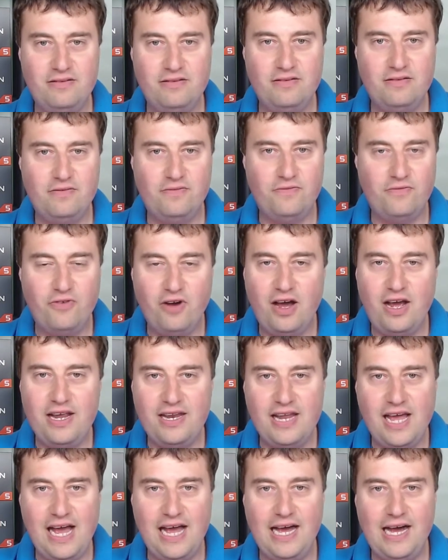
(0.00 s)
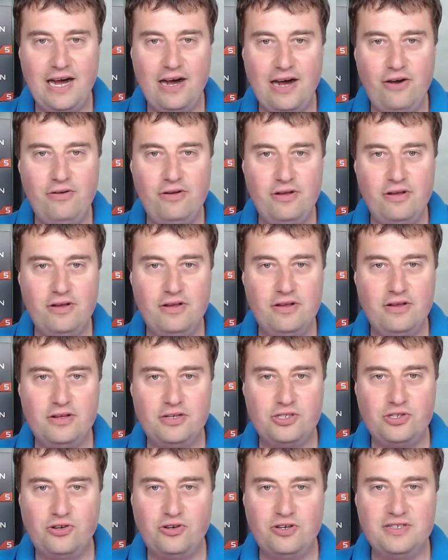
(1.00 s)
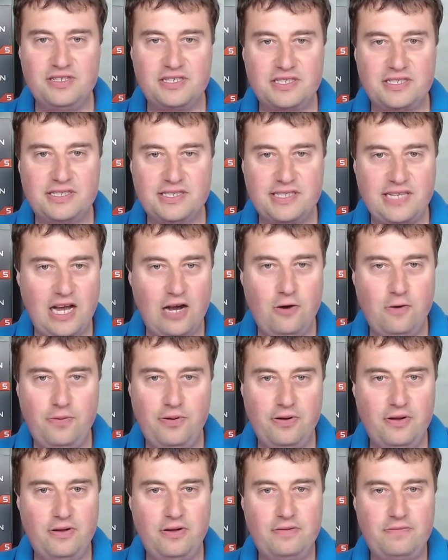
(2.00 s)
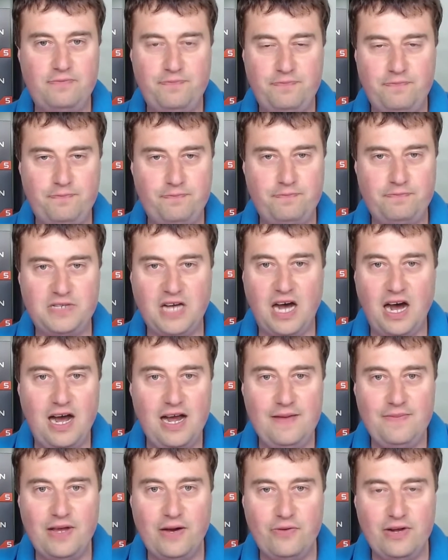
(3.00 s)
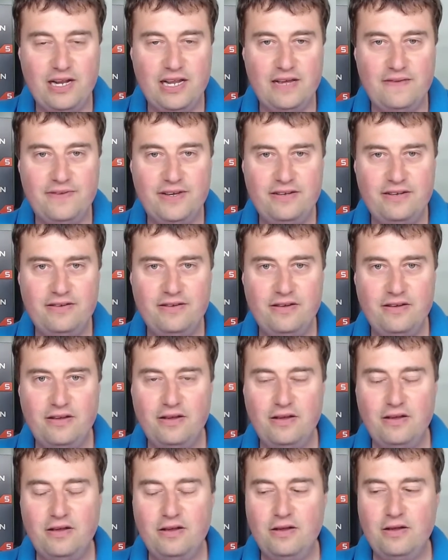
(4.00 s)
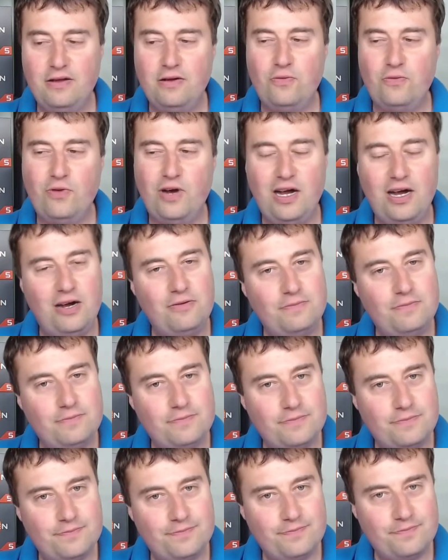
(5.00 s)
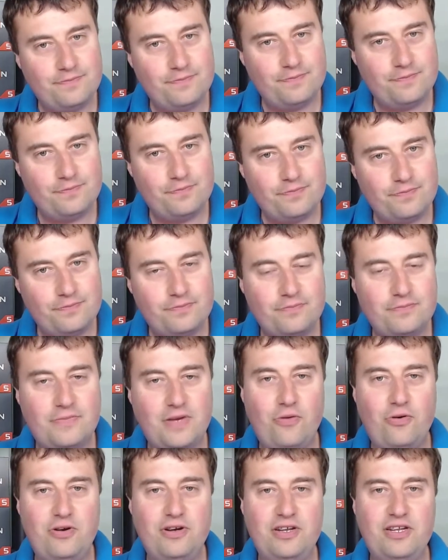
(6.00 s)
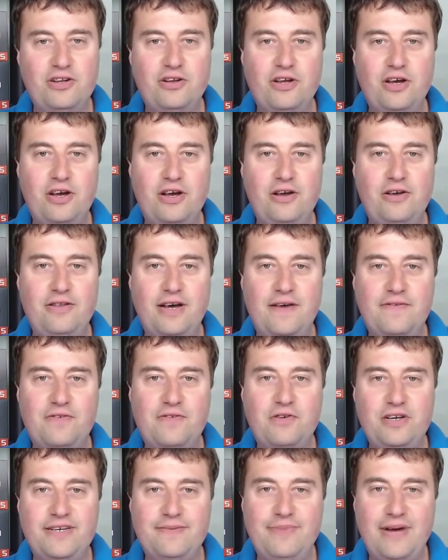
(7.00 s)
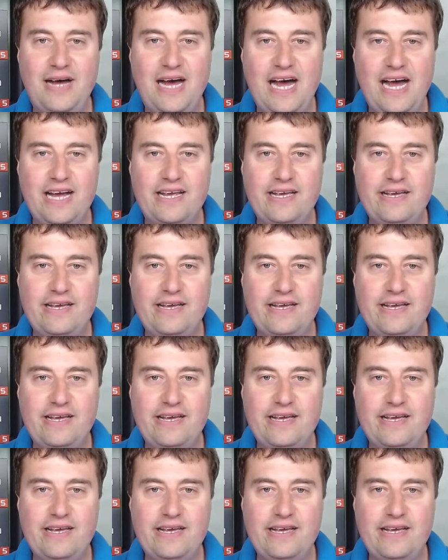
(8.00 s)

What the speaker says: right now during the scalper time that we live in. Well, I want you to know that I've got your back,